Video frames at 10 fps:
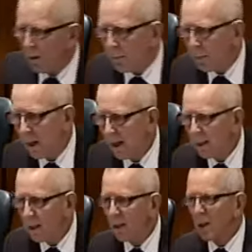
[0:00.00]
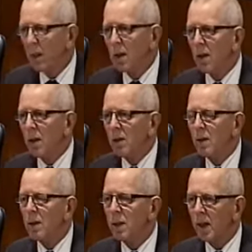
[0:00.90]
pass the
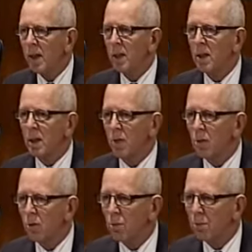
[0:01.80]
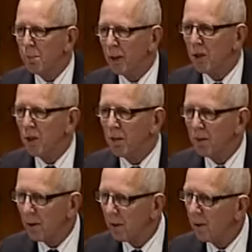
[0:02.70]
entire council's budget
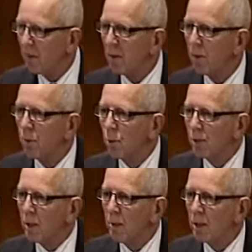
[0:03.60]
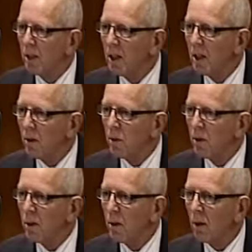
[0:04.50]
for the forthcoming year
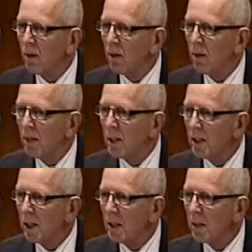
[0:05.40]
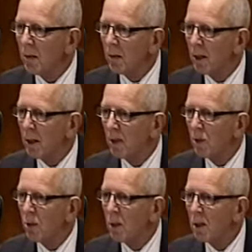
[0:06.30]
without having a recess and being
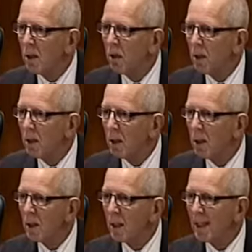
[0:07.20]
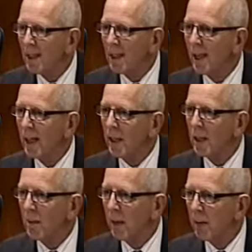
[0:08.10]
allowed to see what these exact
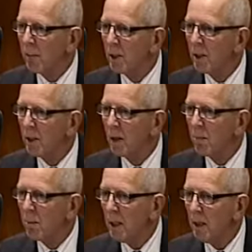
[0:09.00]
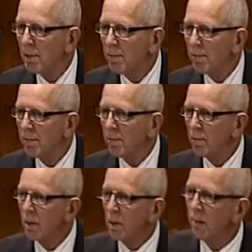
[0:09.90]
amendments mean.
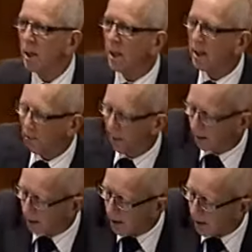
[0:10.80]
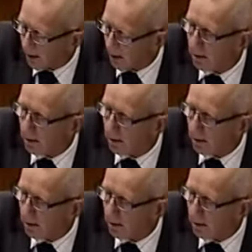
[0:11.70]
So I would ask for a recess